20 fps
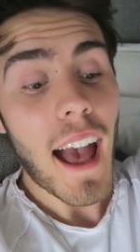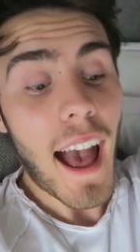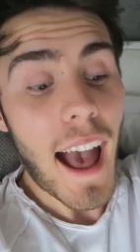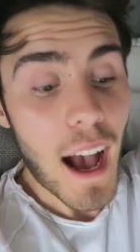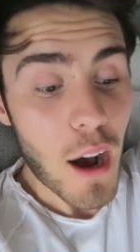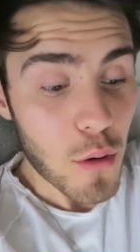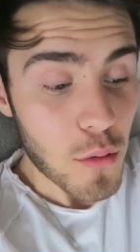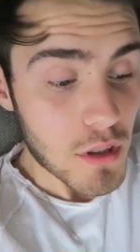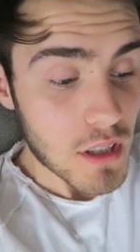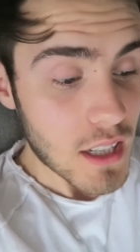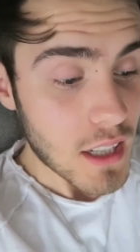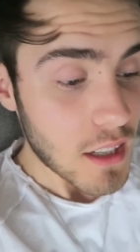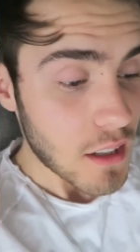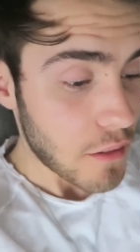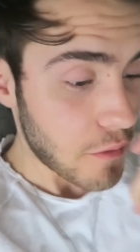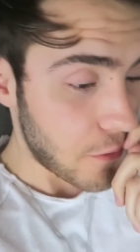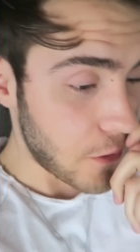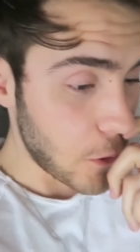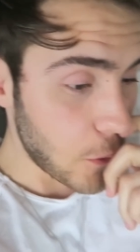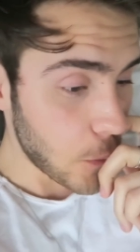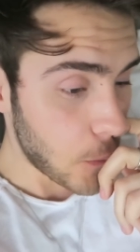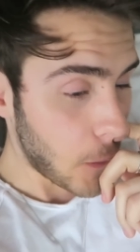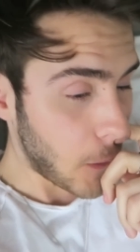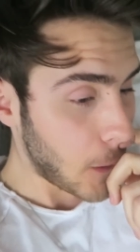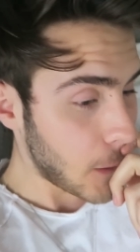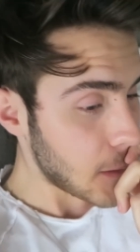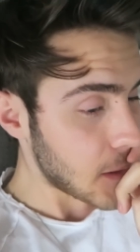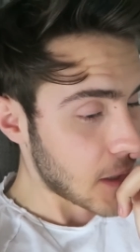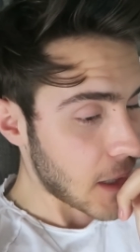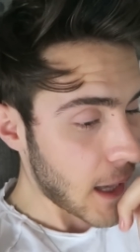out for you
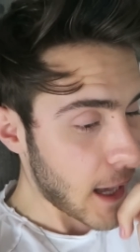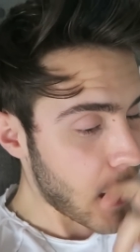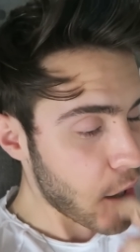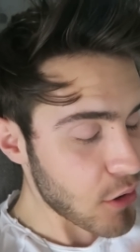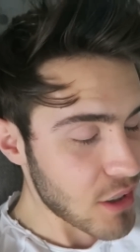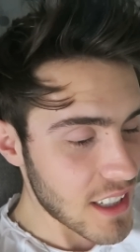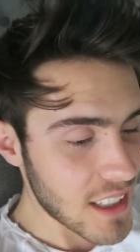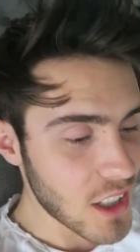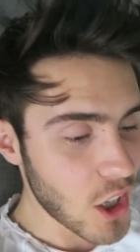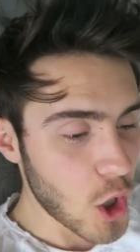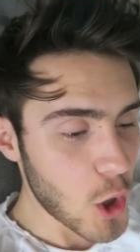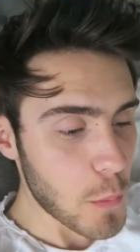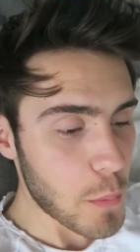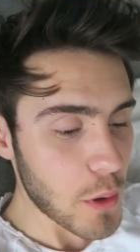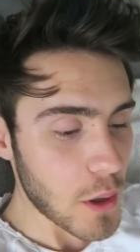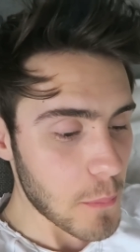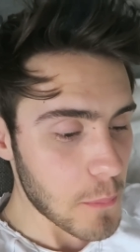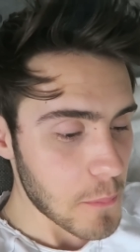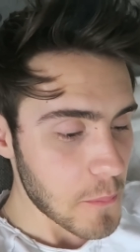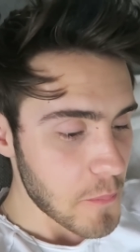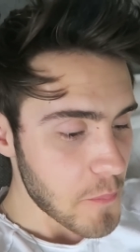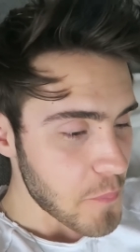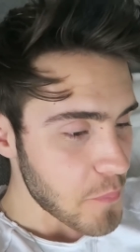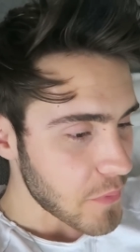guys. They're out in the open